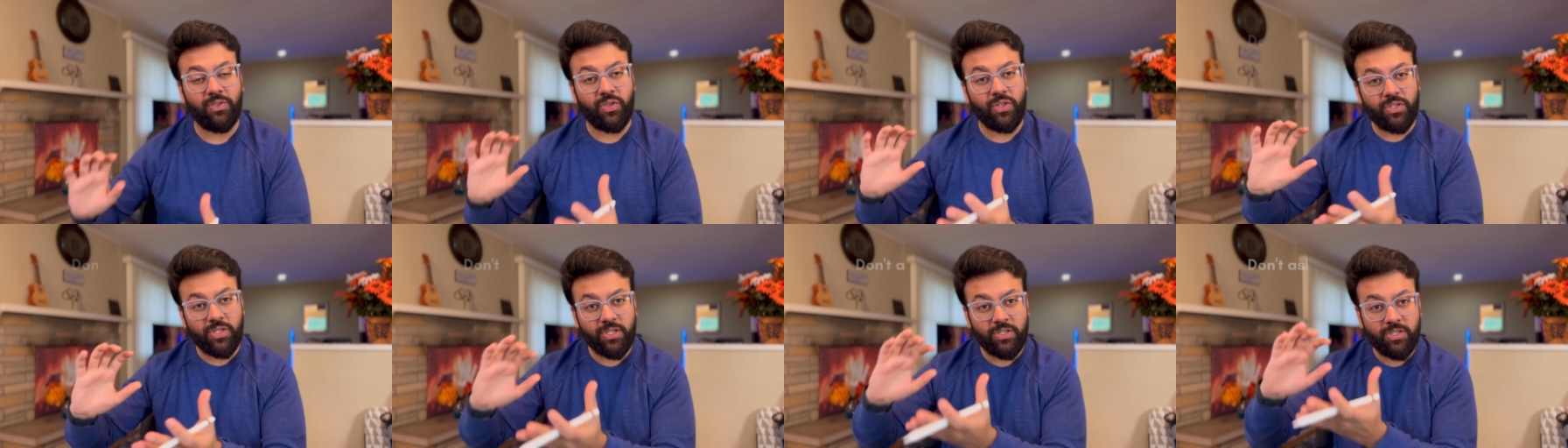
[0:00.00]

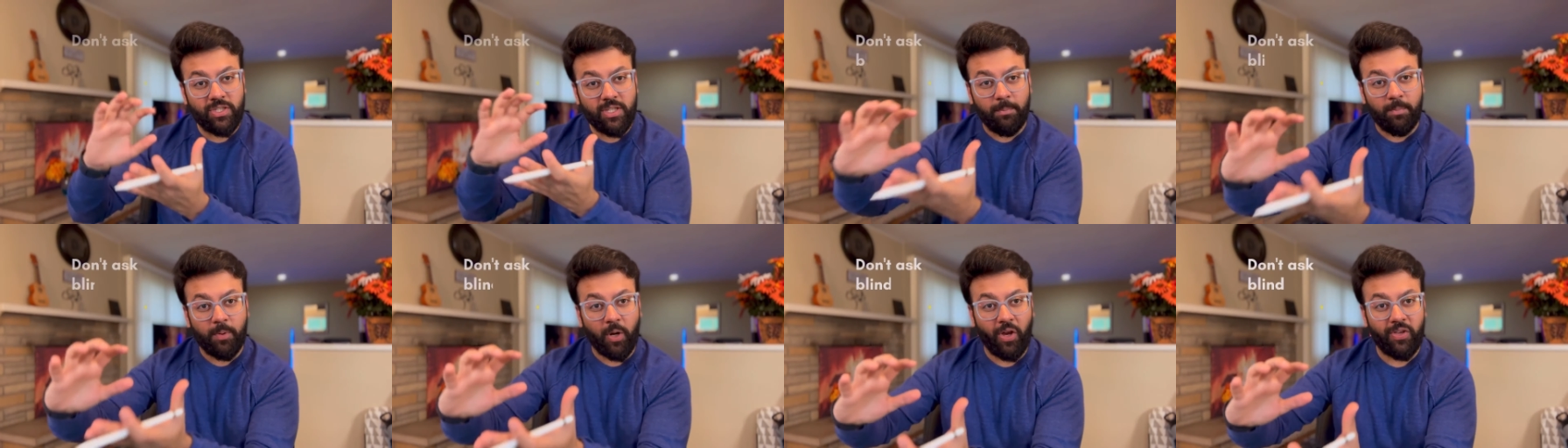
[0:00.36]
this is
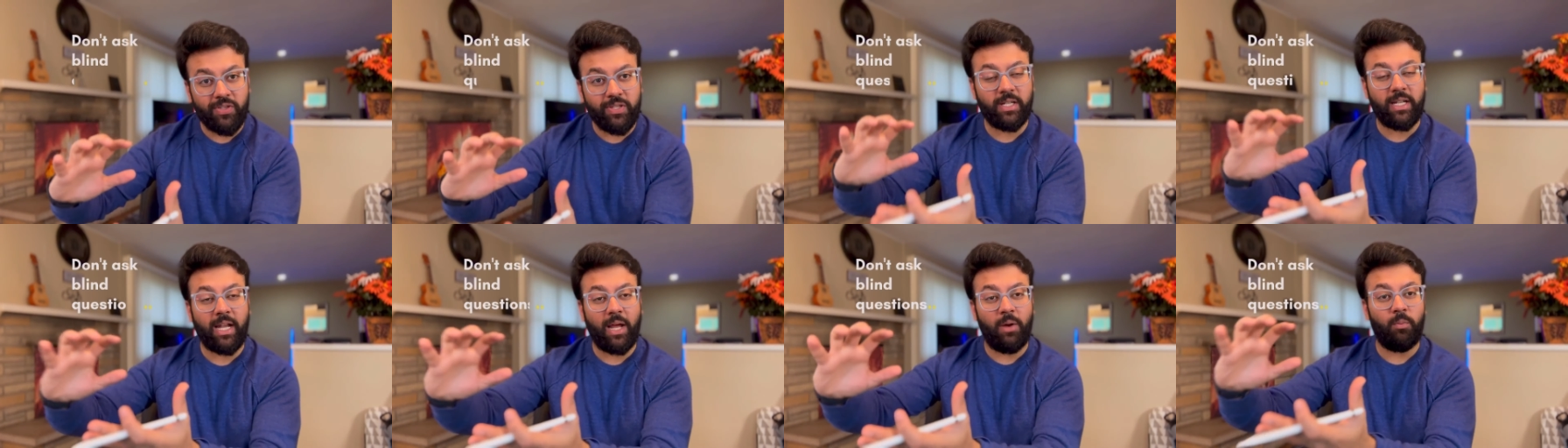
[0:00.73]
the
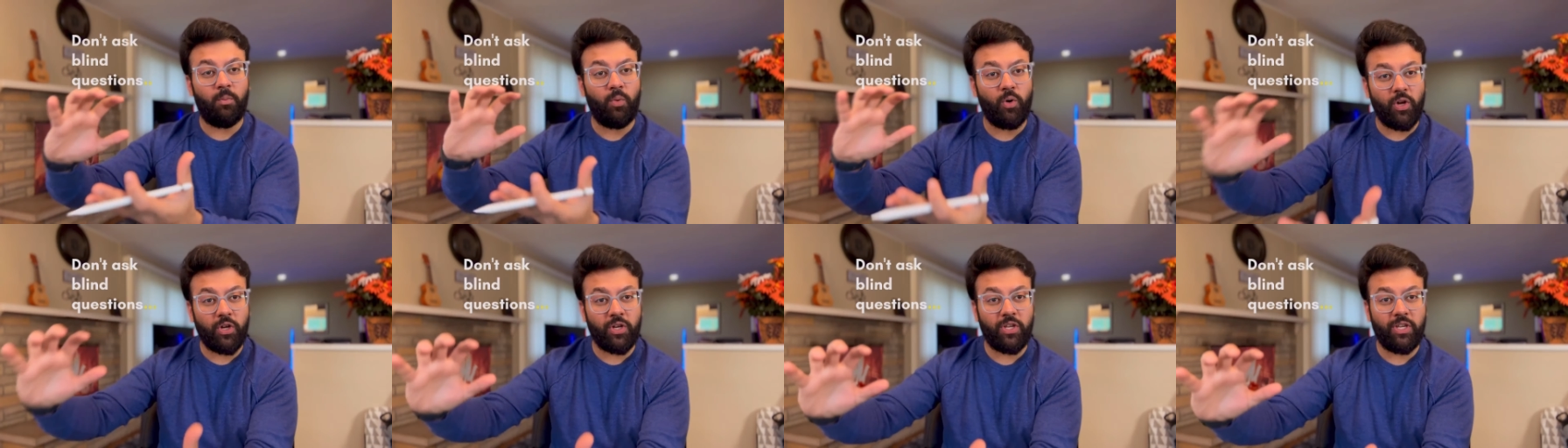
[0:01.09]
project I'm
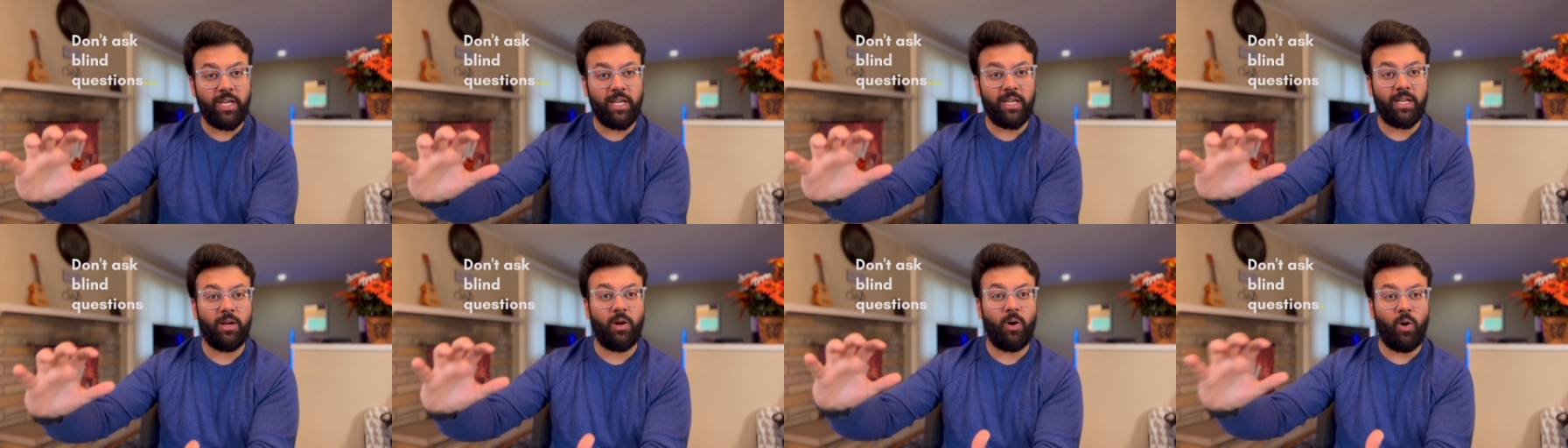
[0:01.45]

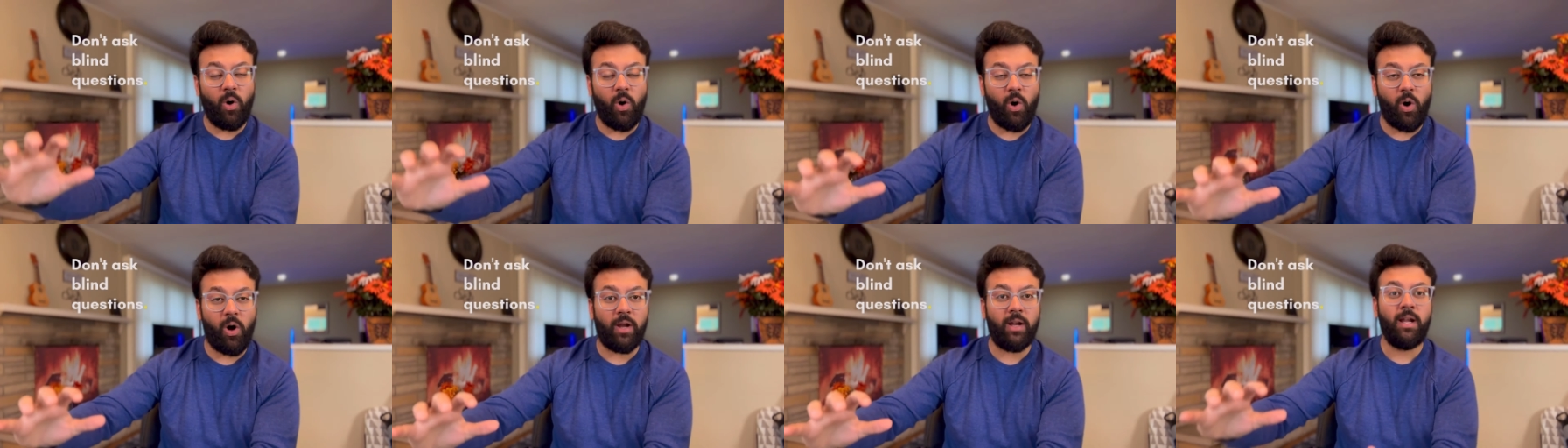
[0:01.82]
working
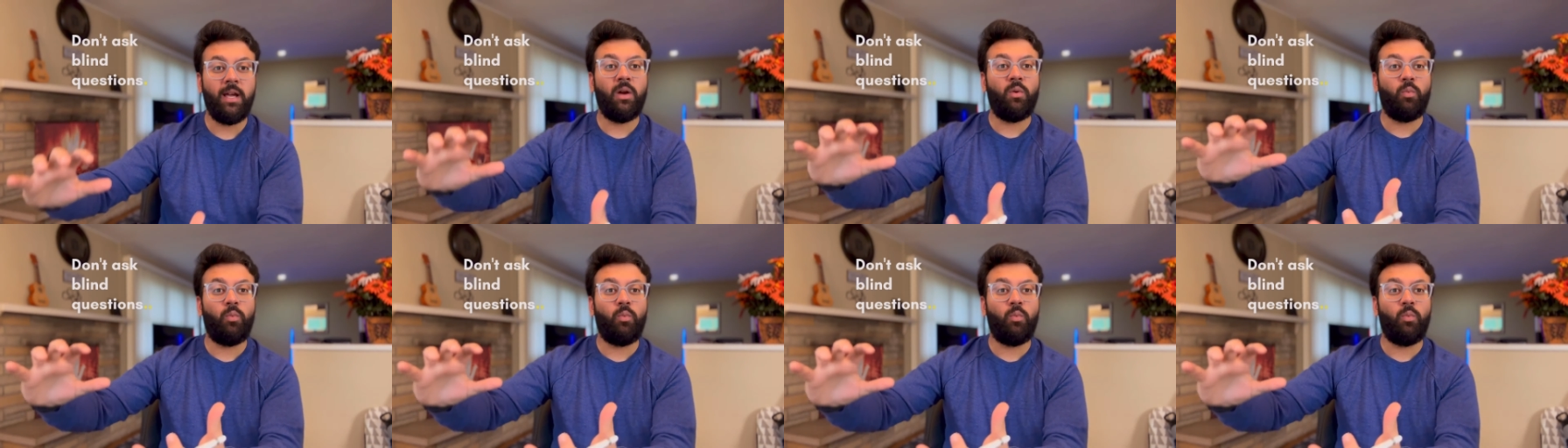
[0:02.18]
on,